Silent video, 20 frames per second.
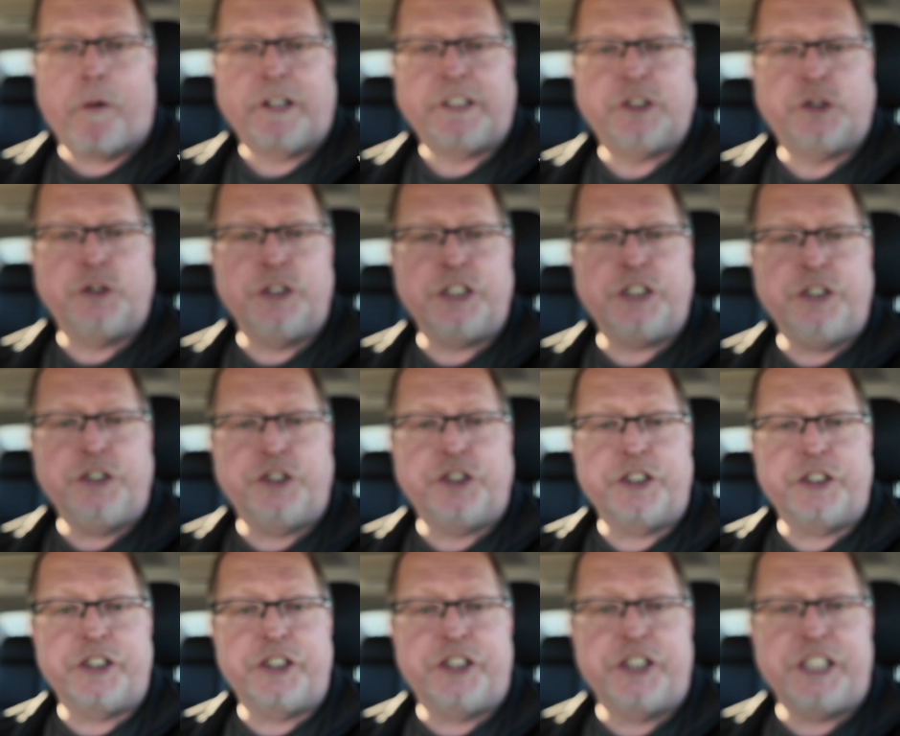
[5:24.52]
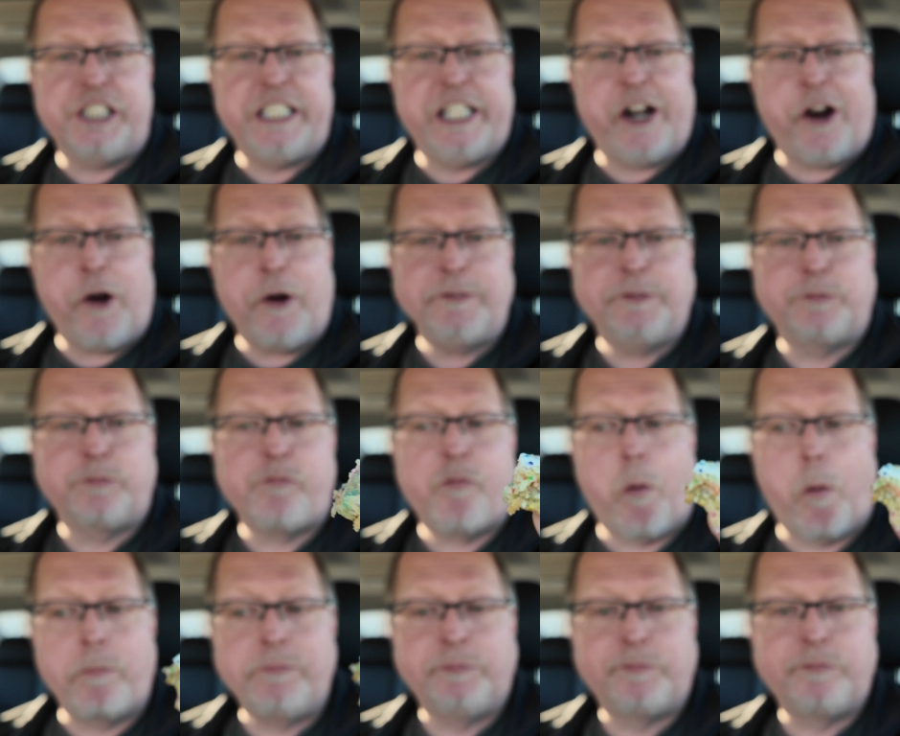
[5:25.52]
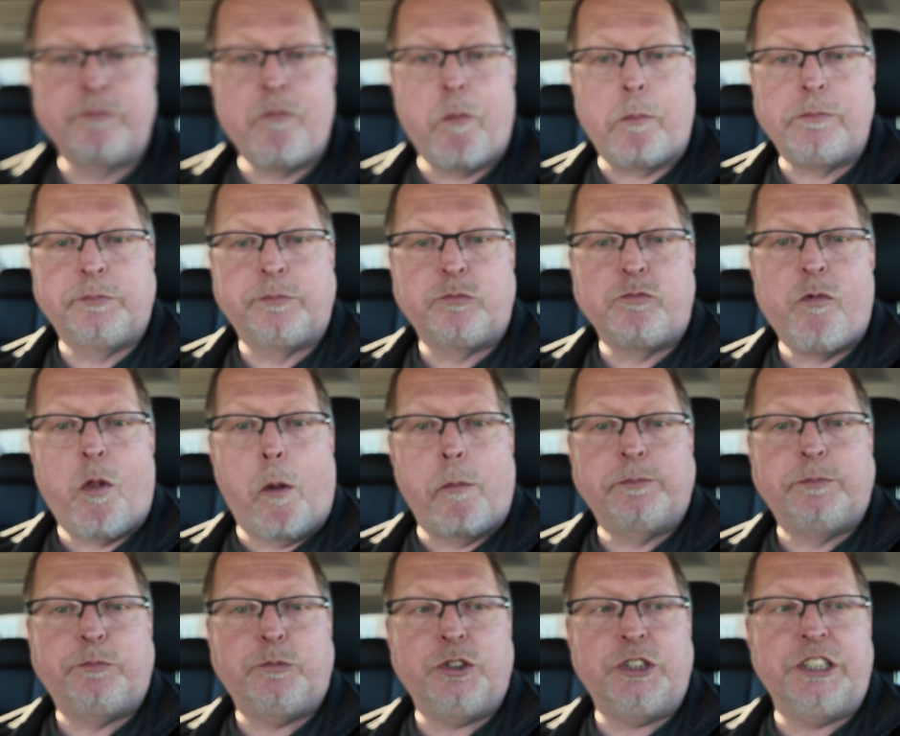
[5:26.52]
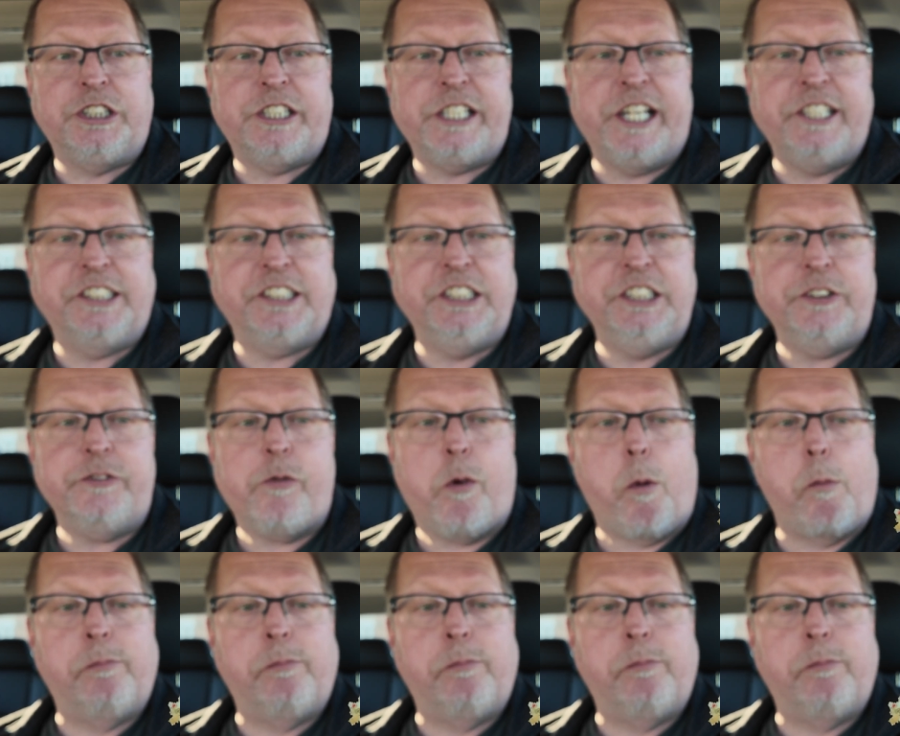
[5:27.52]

Like a traditional sugar cookie there. Pretty tasty.